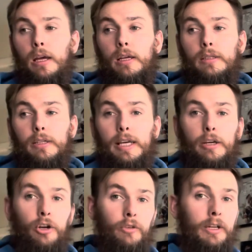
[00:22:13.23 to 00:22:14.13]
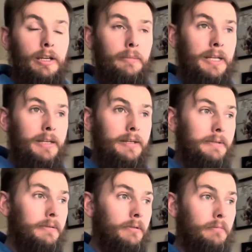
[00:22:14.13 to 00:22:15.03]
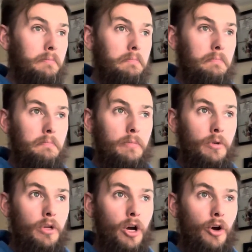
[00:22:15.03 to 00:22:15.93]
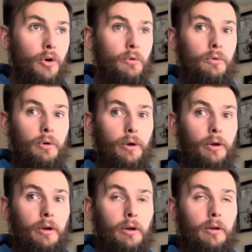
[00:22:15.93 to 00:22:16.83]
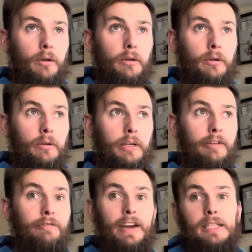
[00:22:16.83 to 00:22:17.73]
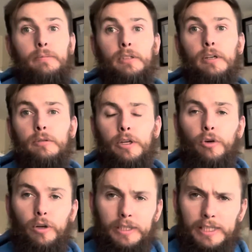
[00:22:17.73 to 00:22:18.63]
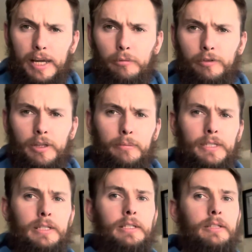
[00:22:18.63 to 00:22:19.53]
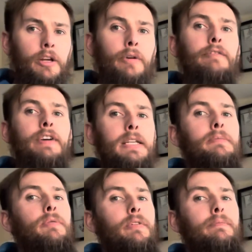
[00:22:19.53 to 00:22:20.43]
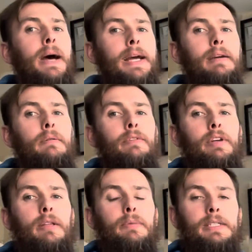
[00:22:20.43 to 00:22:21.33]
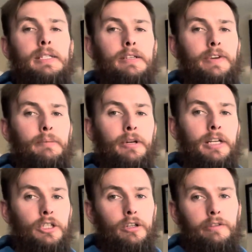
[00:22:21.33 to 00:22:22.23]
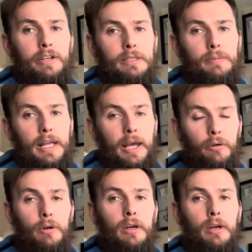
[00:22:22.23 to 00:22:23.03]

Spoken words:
So yeah, currently I'm in no investment. I was going to call it debt within the business. No investment back within the business. I've had my initial investment out.